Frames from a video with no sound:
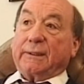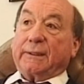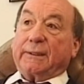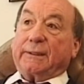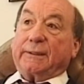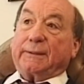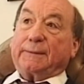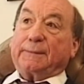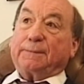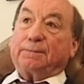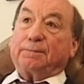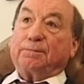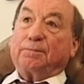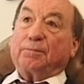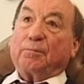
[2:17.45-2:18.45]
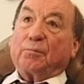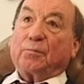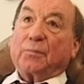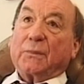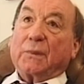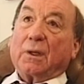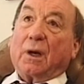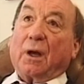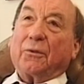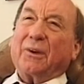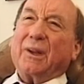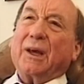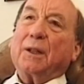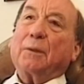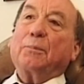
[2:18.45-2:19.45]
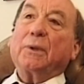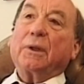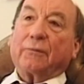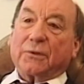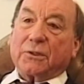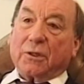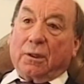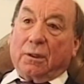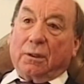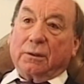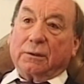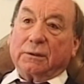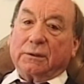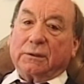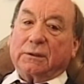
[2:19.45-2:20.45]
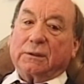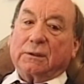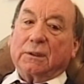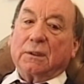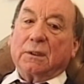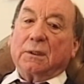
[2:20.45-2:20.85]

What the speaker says: I thought it had a bit of a chance,